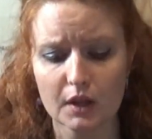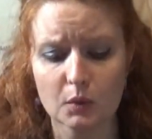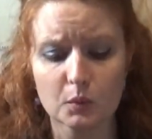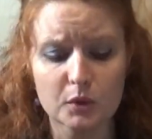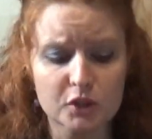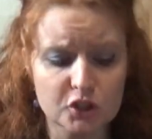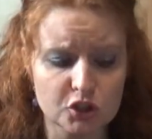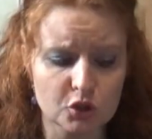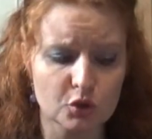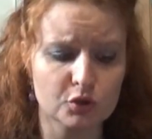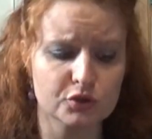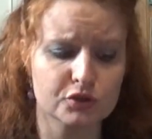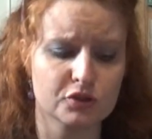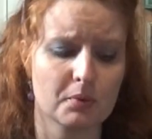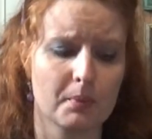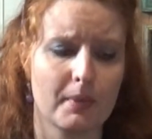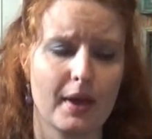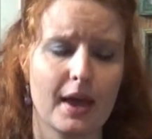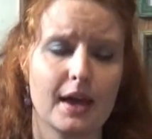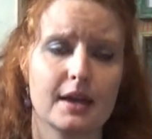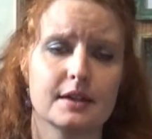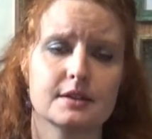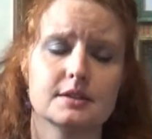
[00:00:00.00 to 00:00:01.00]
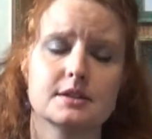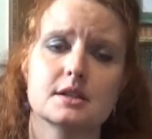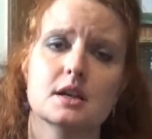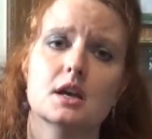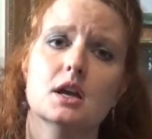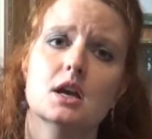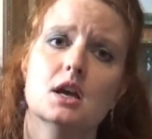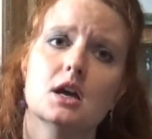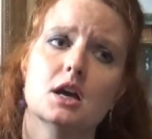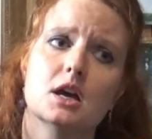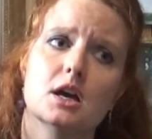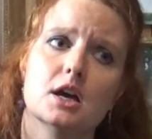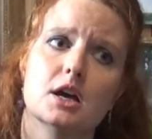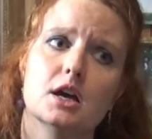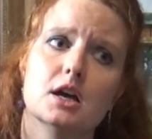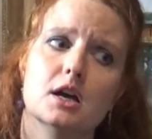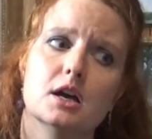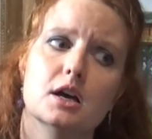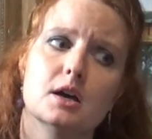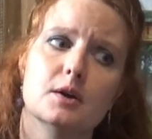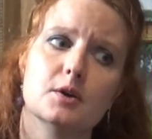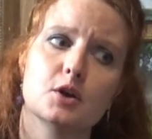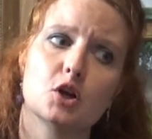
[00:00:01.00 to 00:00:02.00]
which also meant
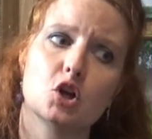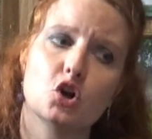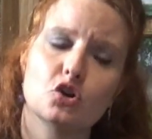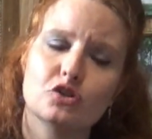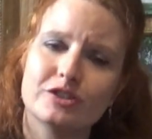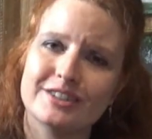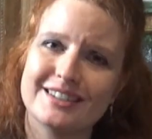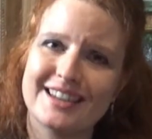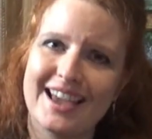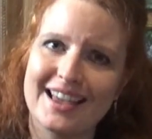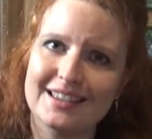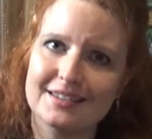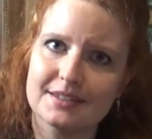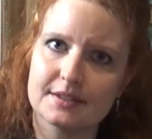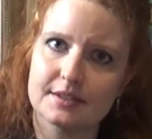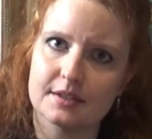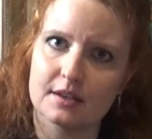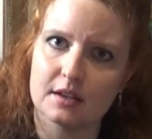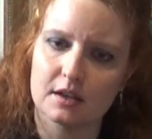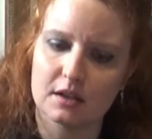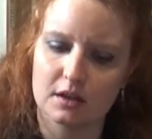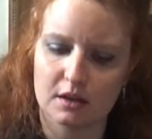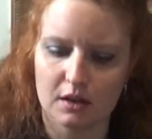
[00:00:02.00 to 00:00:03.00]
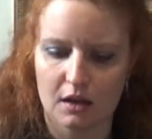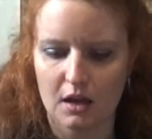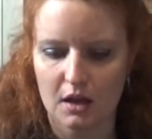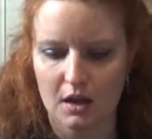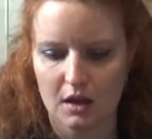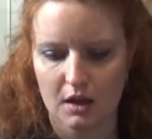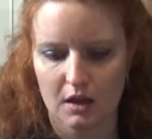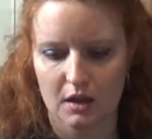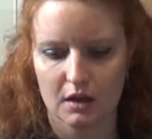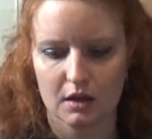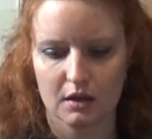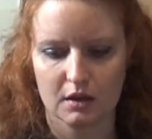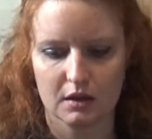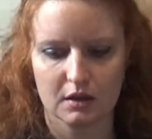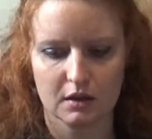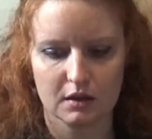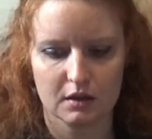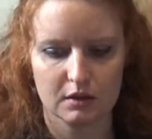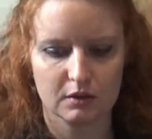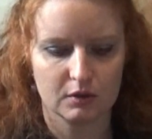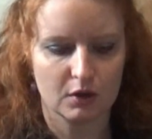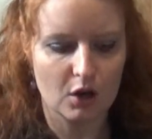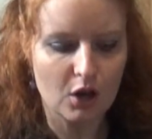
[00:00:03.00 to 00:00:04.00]
condensing
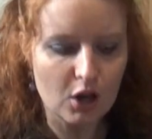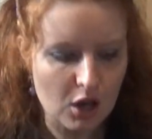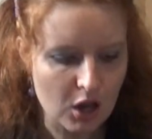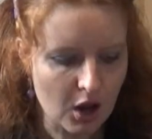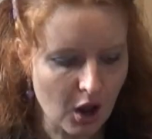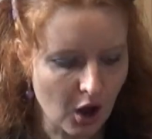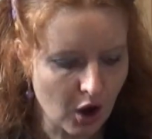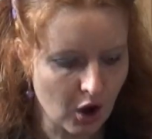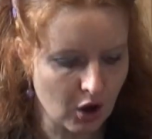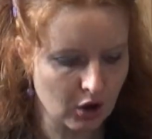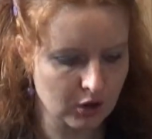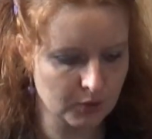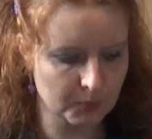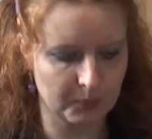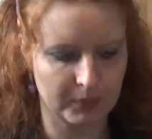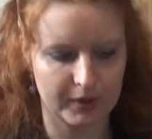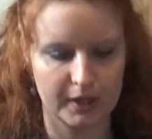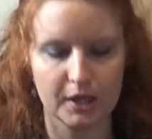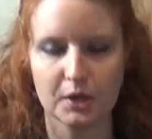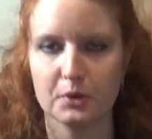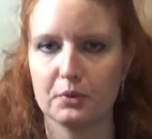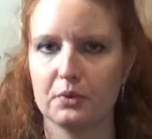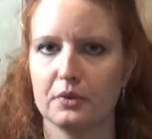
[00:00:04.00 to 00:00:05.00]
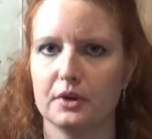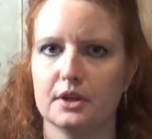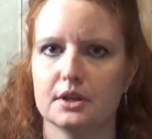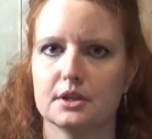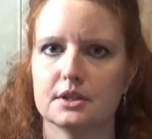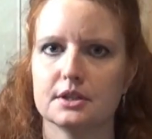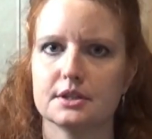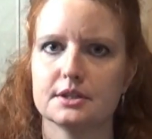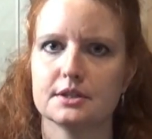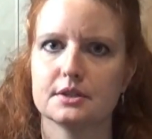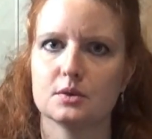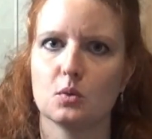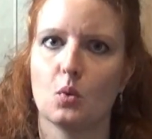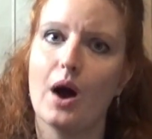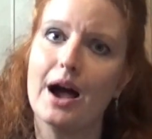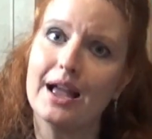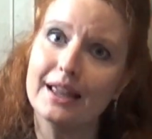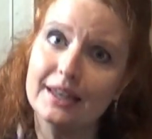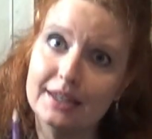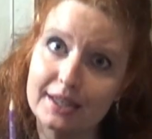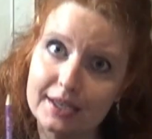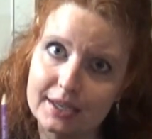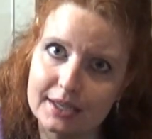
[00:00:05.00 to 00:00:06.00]
long periods
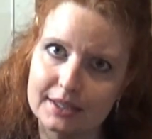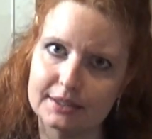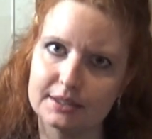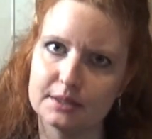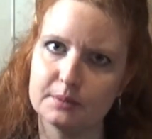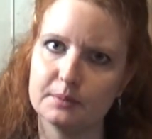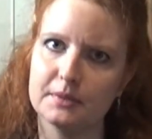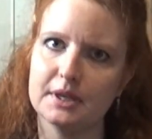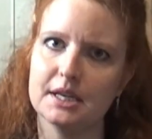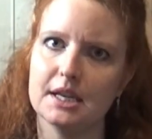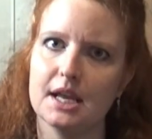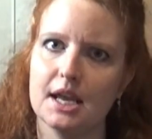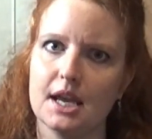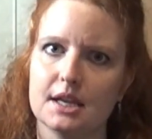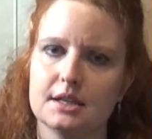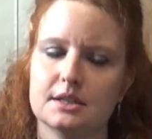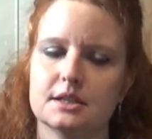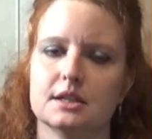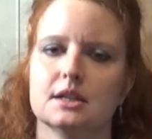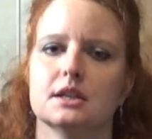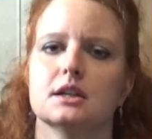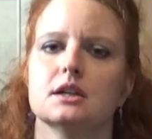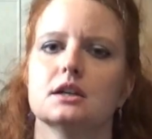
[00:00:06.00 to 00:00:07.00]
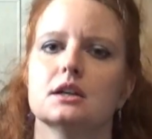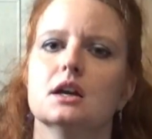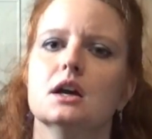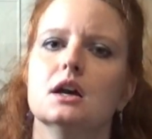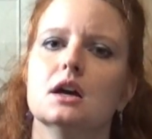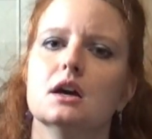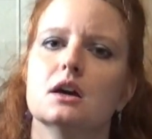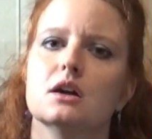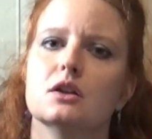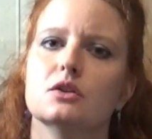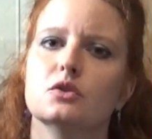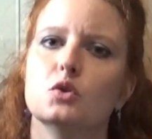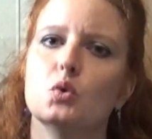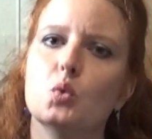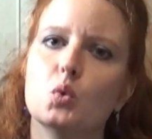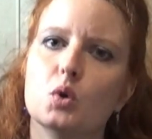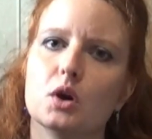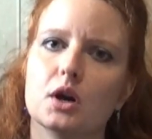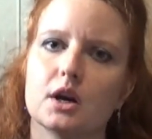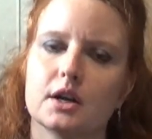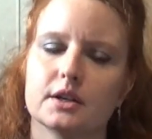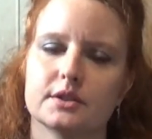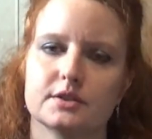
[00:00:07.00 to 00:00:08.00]
while eliminating the
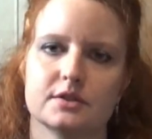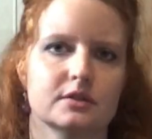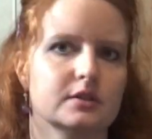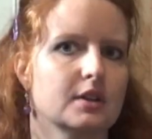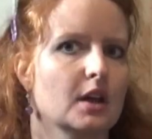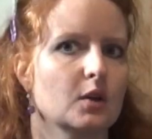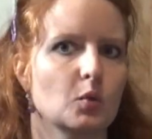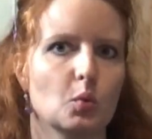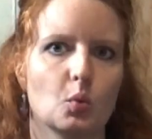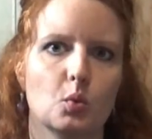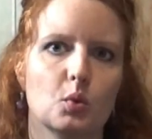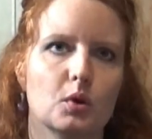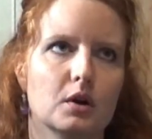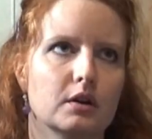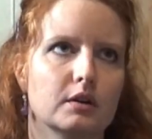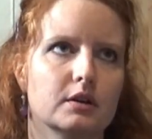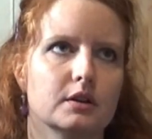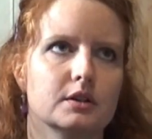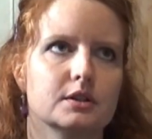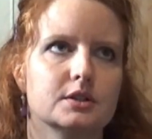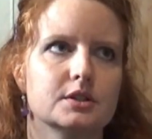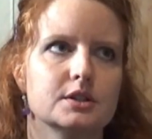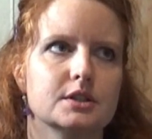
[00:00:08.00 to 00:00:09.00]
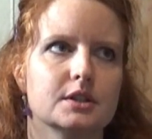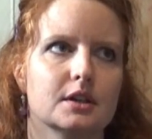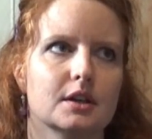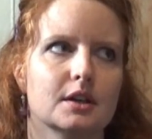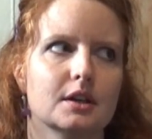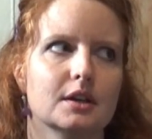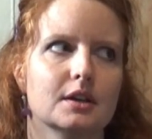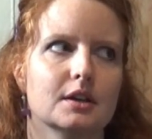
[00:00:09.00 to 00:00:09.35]
words that weren't